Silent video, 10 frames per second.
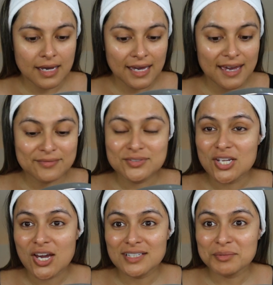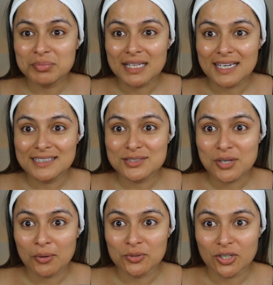I have not applied
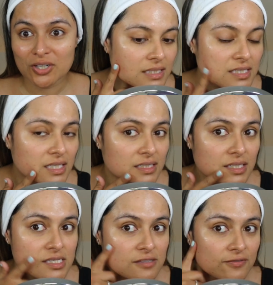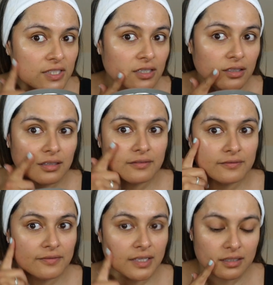toner. Skin does feel
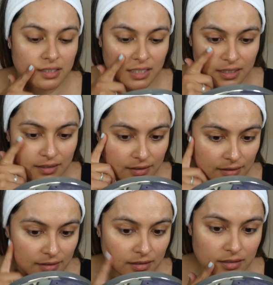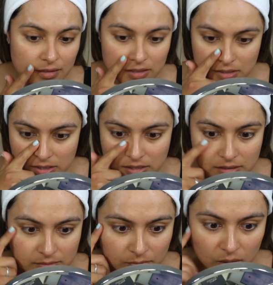very
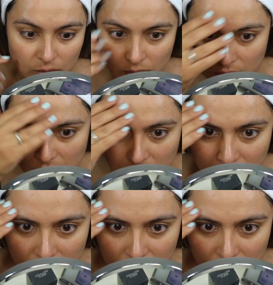smooth.